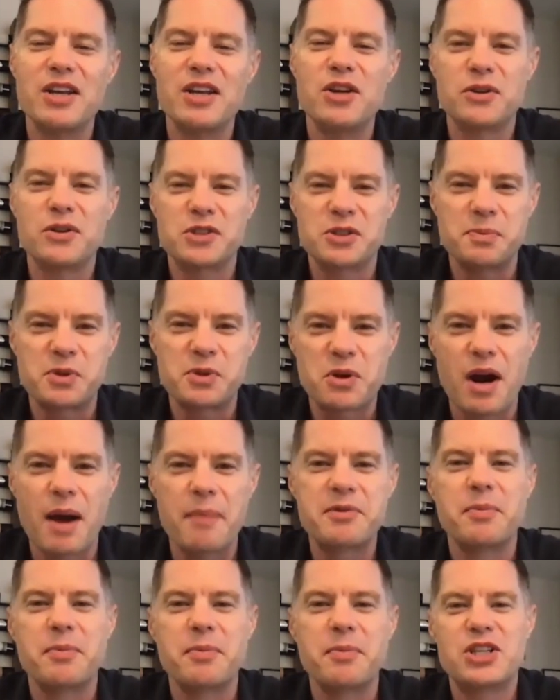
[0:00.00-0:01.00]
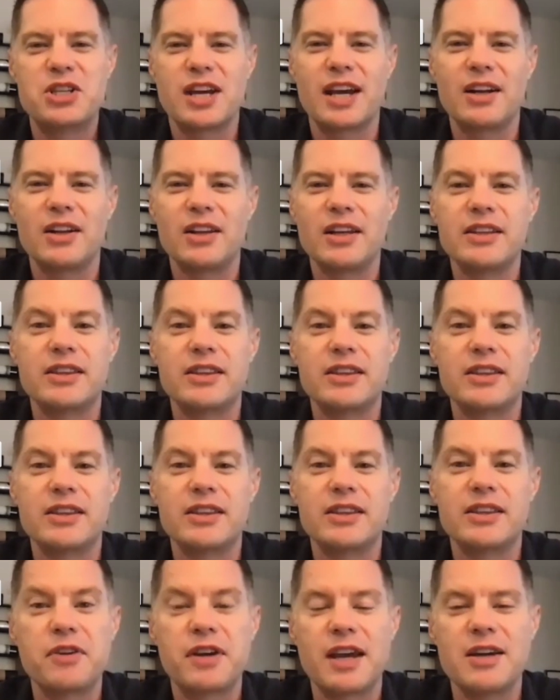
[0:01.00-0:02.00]
you can subscribe to my channel, hit the
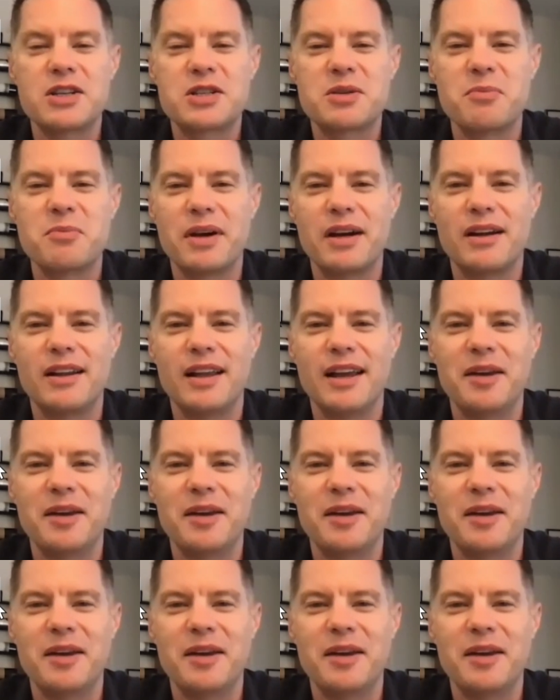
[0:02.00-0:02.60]
notification bell,